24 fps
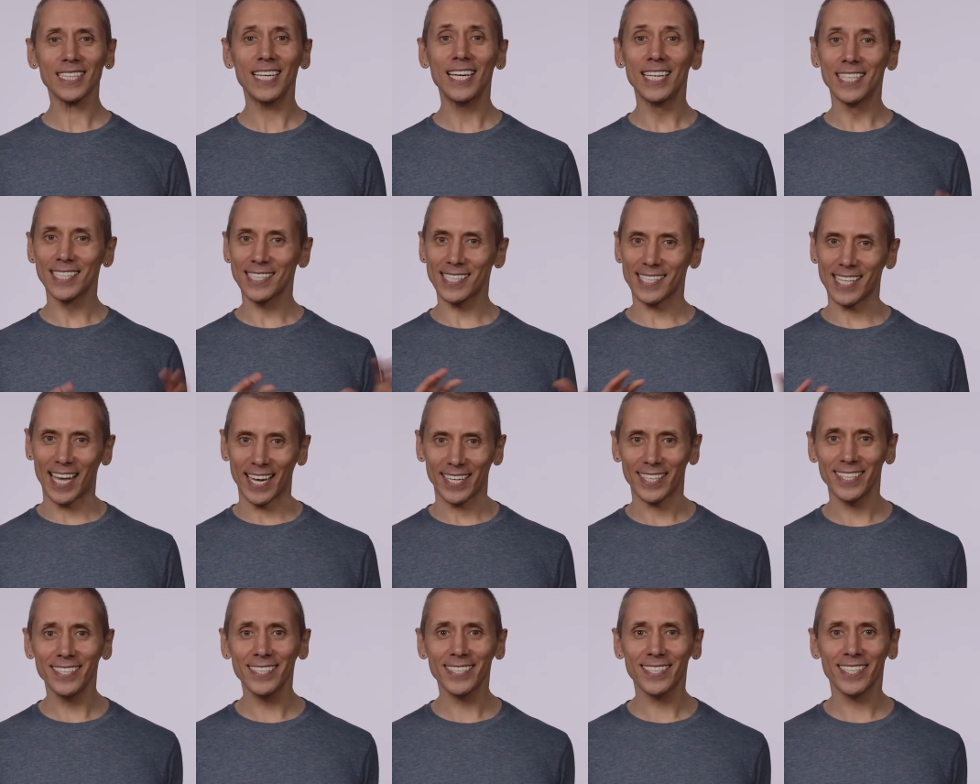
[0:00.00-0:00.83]

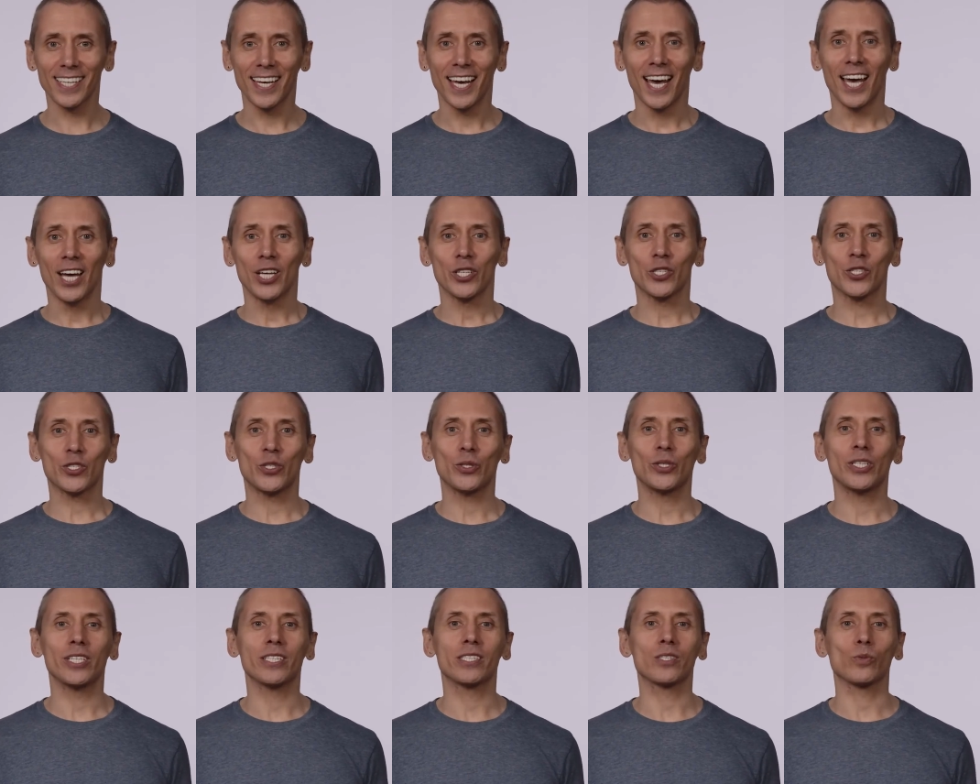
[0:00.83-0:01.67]
Second,
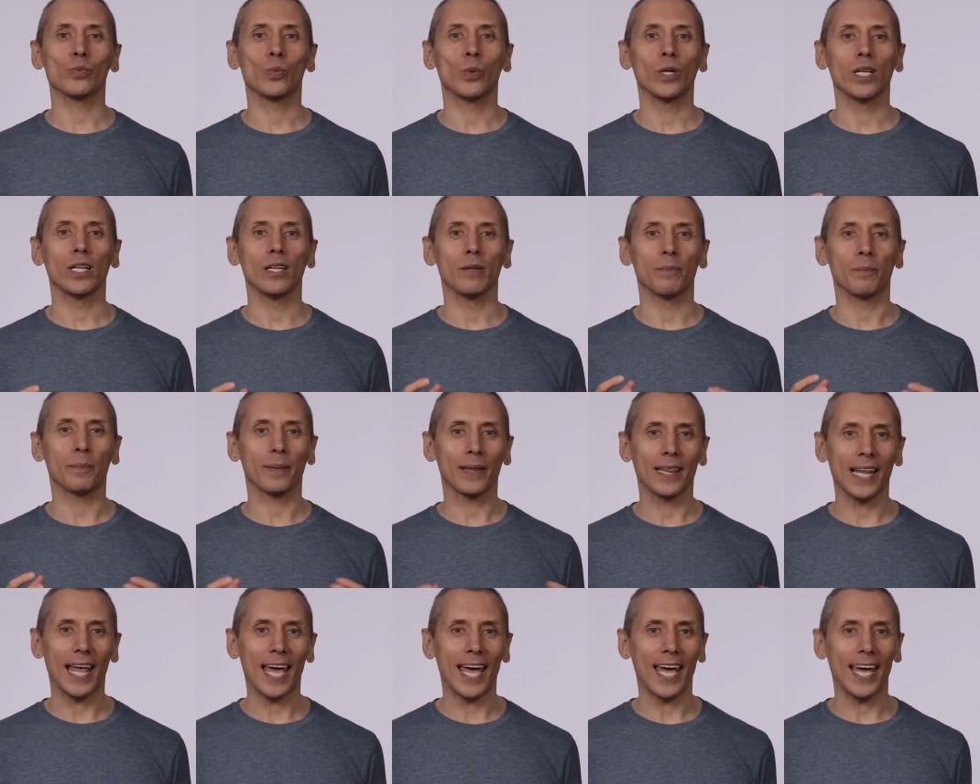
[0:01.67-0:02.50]
students will
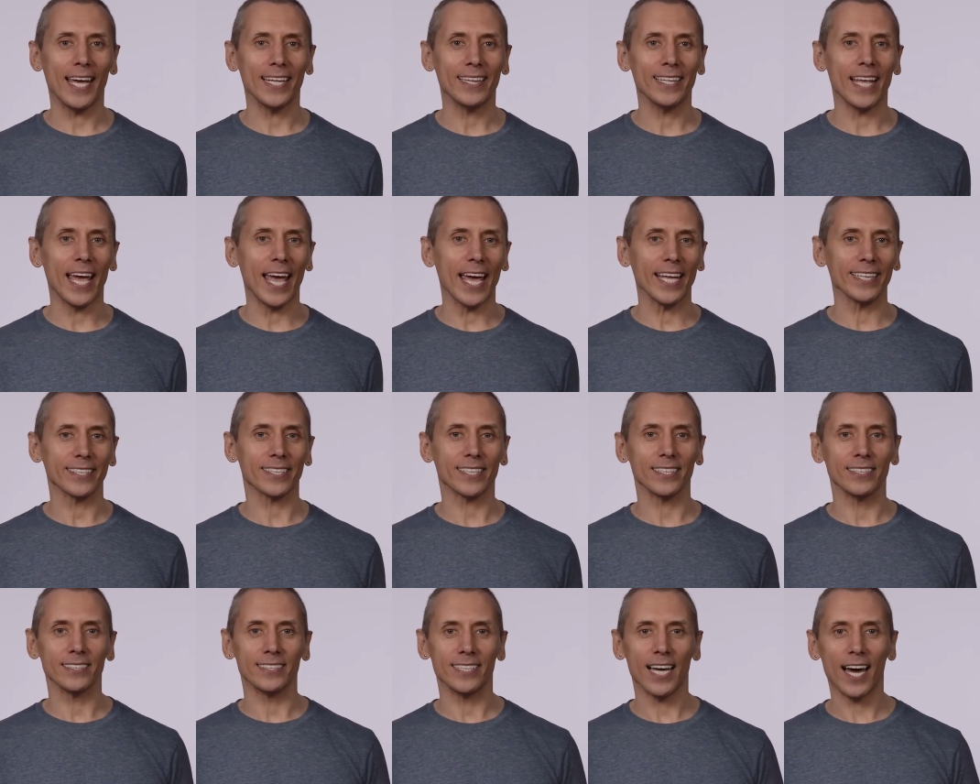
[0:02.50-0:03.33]
plan and
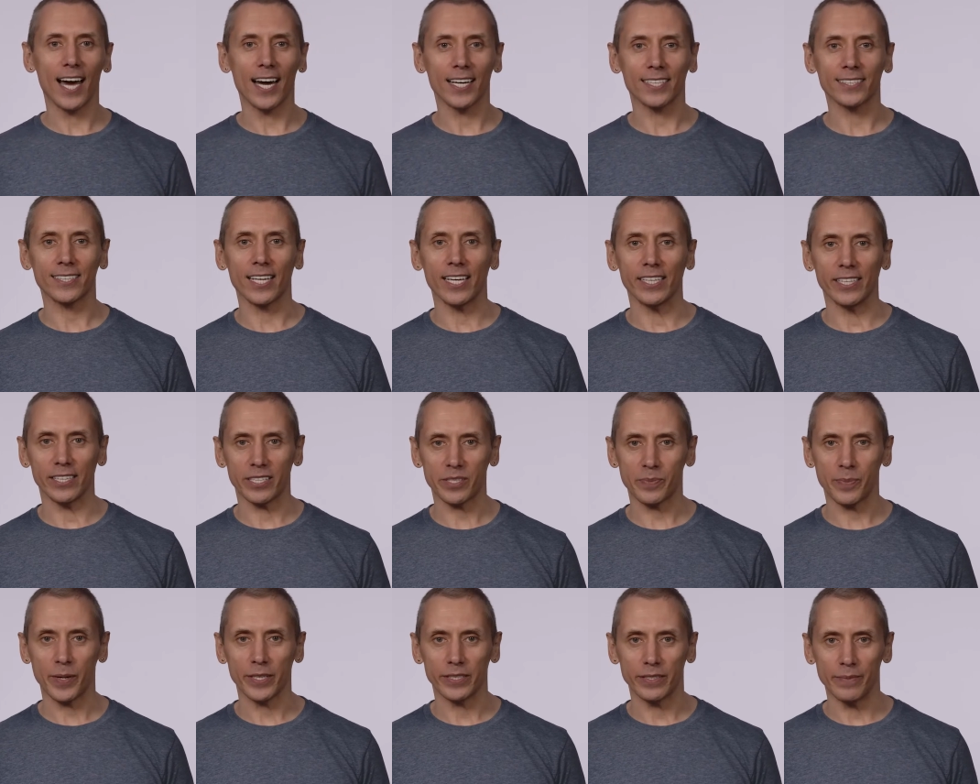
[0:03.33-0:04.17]
conduct an
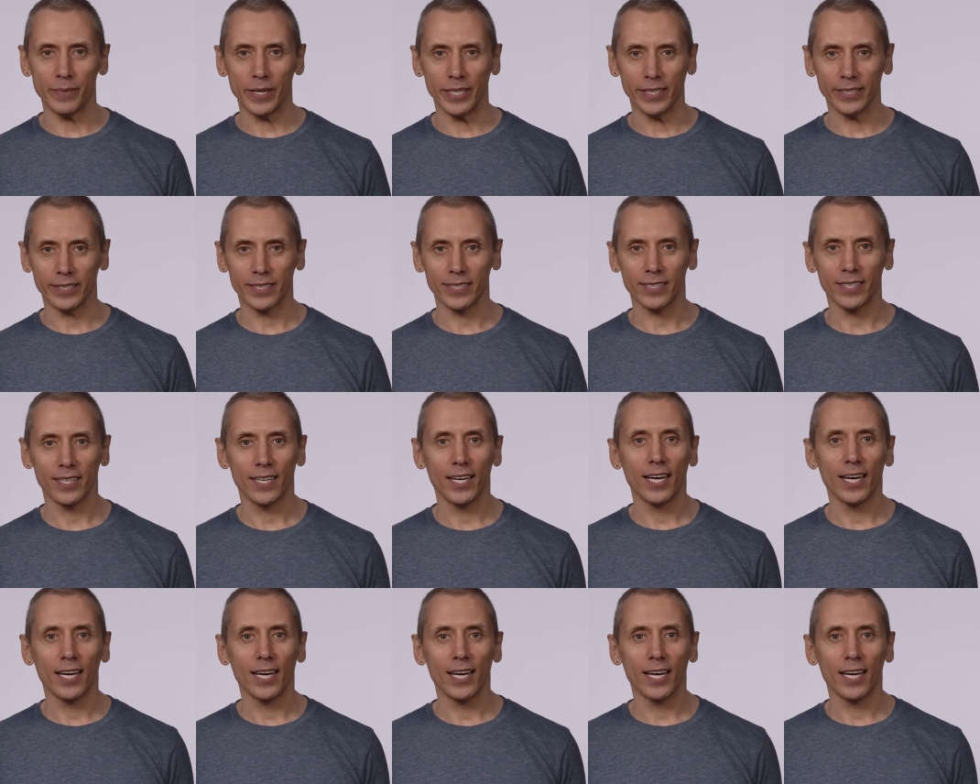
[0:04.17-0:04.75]
experiment.